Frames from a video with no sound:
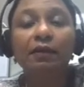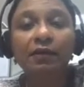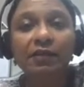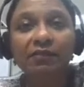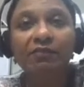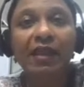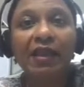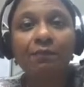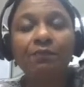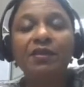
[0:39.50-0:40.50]

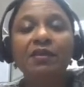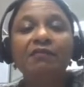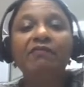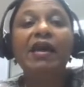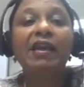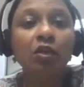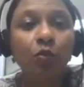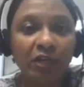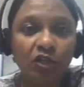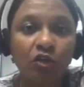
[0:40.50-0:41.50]
develop the
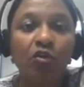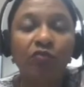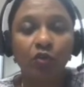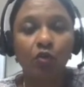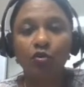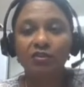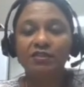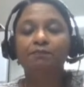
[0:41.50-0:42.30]
evaluation of the course.